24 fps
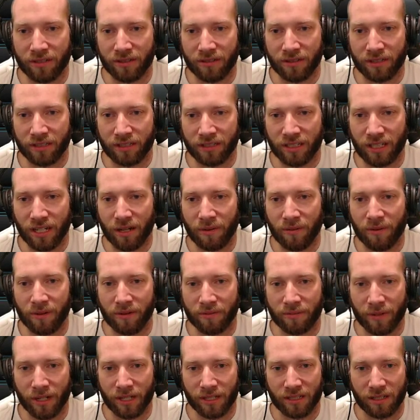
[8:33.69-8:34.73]
You can tell, but
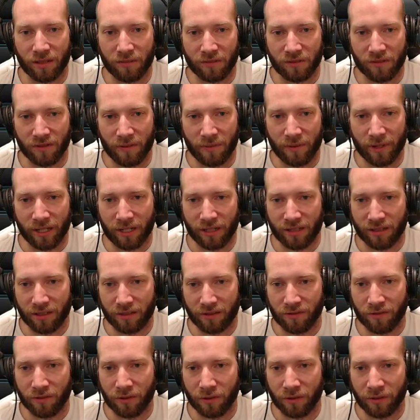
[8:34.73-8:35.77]
mine dumps it right back into this
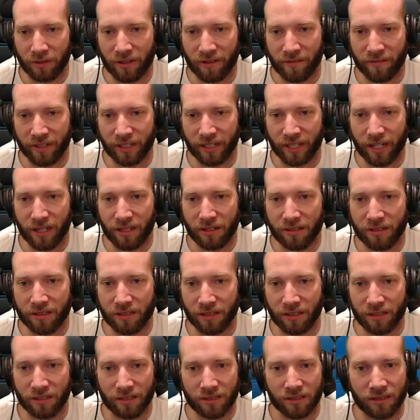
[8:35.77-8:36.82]
folder with everything else.
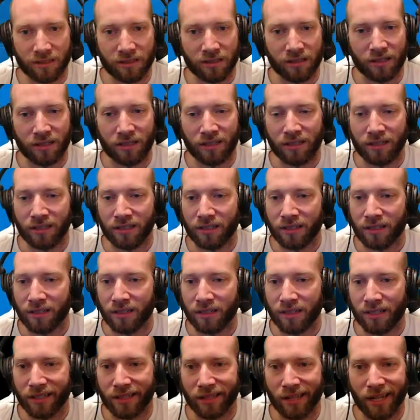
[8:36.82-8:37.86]

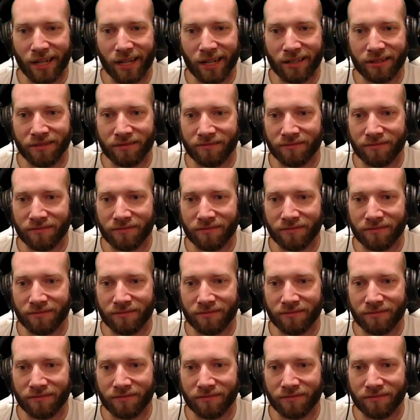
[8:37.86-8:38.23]
And then